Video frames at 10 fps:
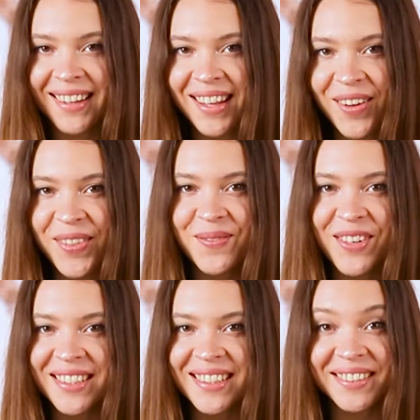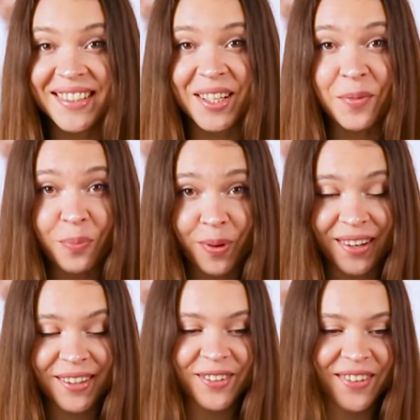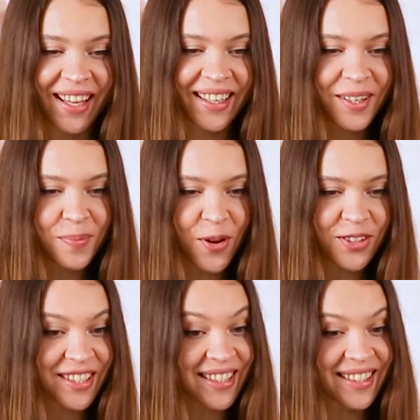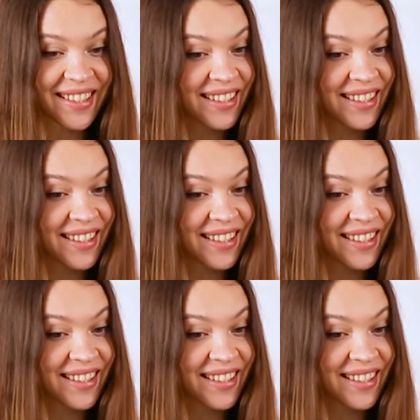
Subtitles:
And now the most interesting part of the editing process is